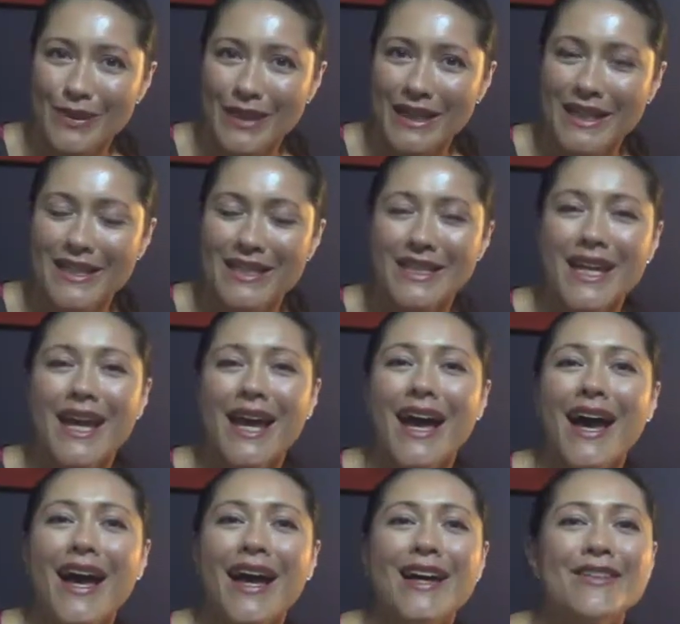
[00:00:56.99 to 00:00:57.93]
right,
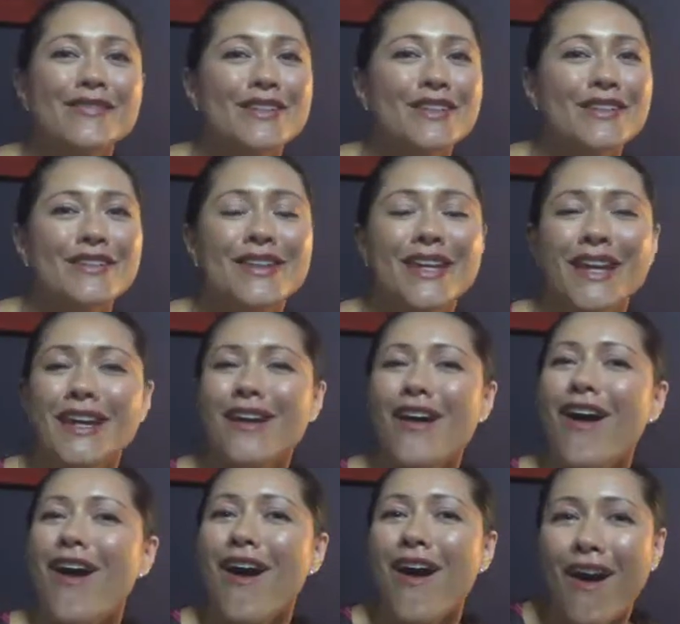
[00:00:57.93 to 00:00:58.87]
of you get
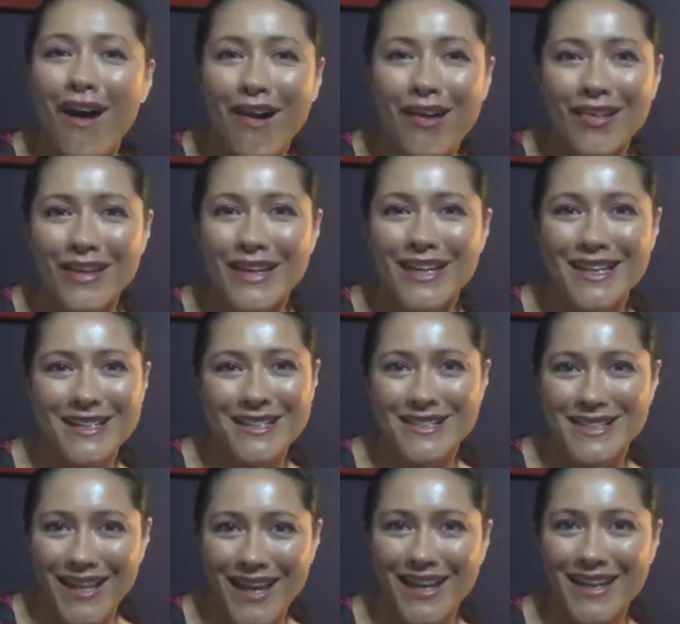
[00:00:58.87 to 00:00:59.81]
all
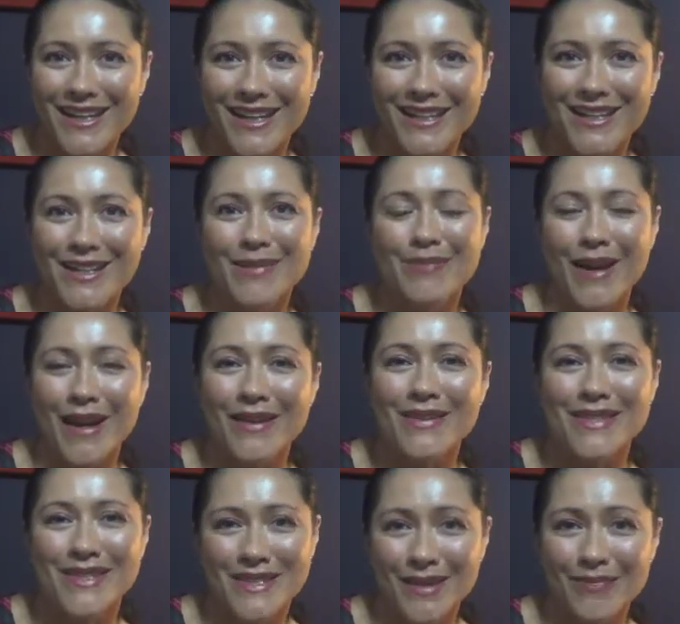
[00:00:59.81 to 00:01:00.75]
excited
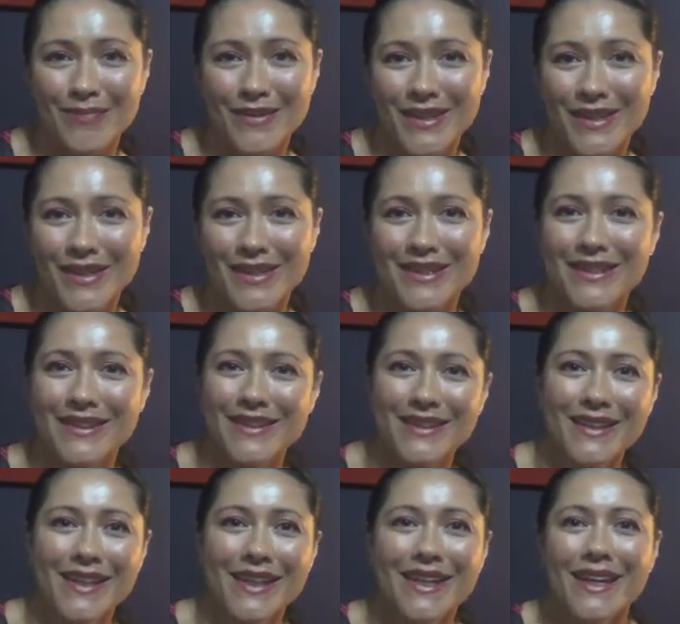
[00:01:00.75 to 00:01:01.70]
about something.
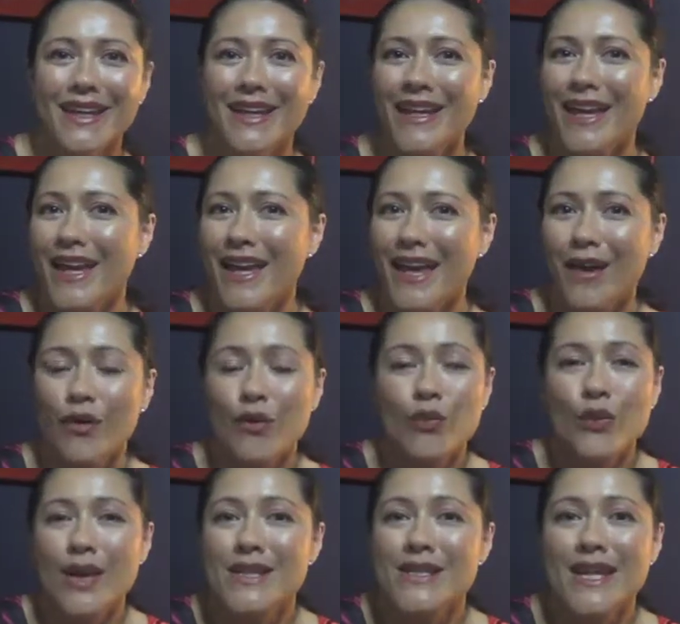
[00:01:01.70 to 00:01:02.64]

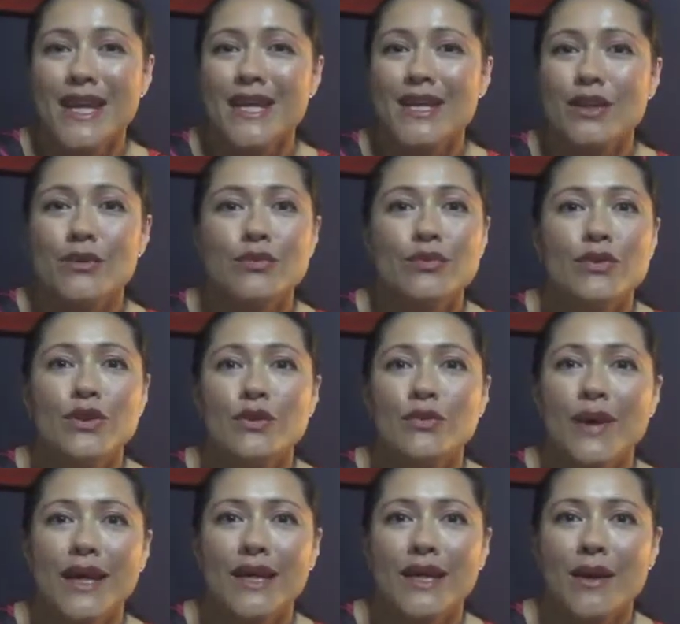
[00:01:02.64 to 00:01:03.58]
One day you
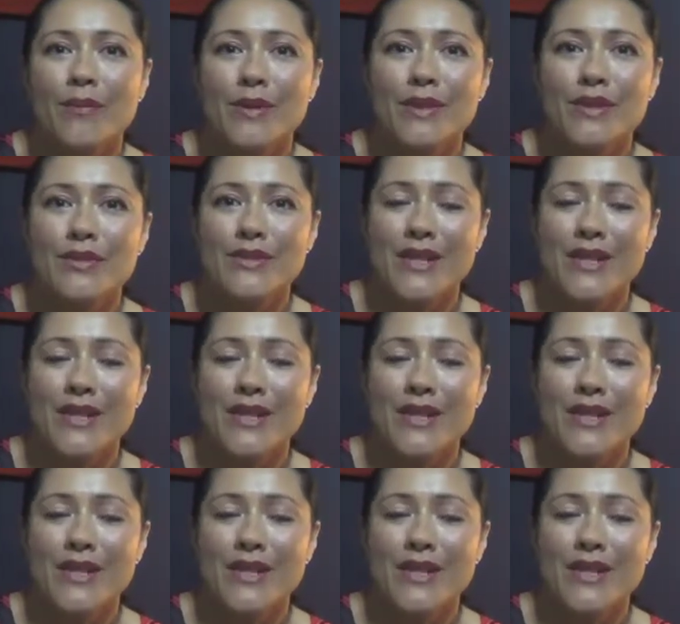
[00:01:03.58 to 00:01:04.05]
wake up and you